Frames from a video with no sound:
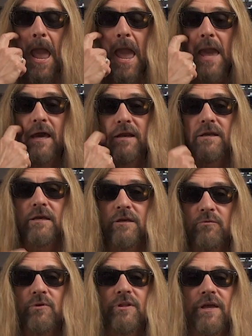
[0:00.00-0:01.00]
and it
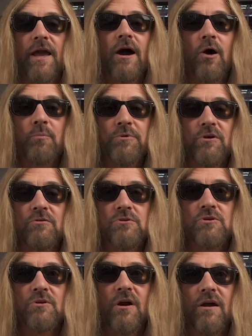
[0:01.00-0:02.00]
can really help you
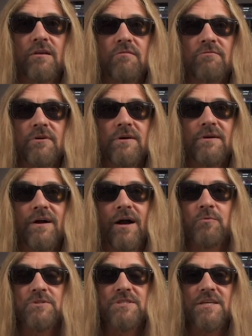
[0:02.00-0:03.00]
to kind of,
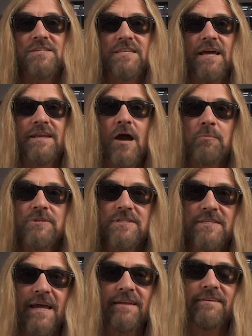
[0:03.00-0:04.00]
I wouldn't say stand out, but
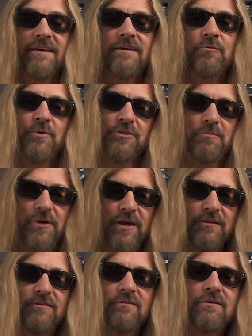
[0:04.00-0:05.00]
stand in with the
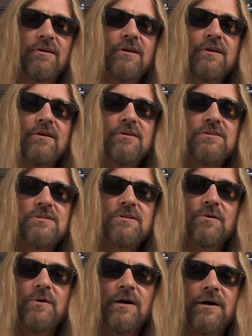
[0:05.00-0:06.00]
band.
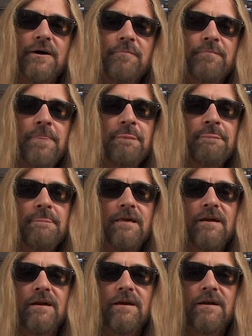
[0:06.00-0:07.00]
So
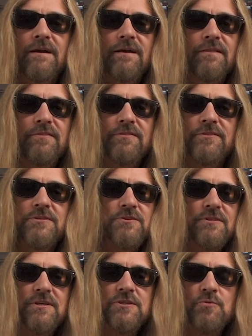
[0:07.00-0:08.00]

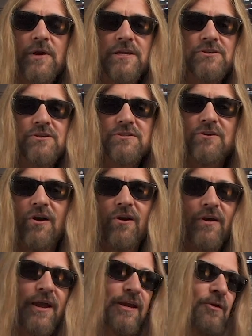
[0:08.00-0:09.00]
these ranges
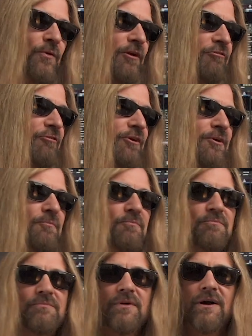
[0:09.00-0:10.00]
are anywhere
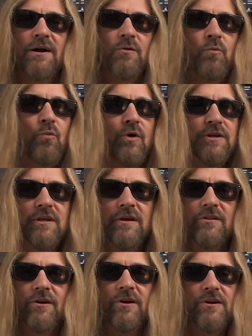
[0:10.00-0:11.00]
from 1
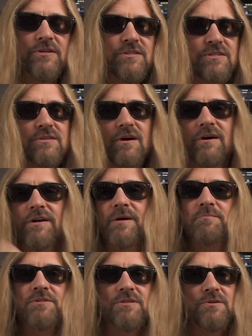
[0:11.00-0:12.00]
kilohertz on
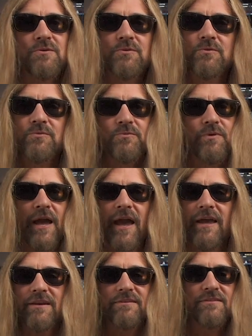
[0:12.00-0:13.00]
up to
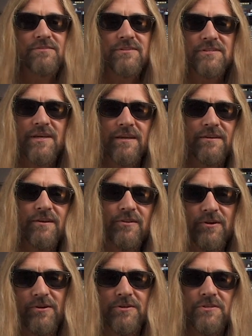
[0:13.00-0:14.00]
8 to 10
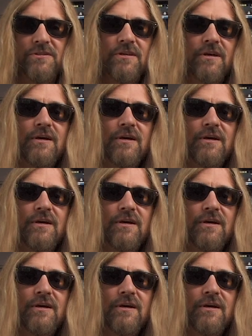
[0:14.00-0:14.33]
kilohertz.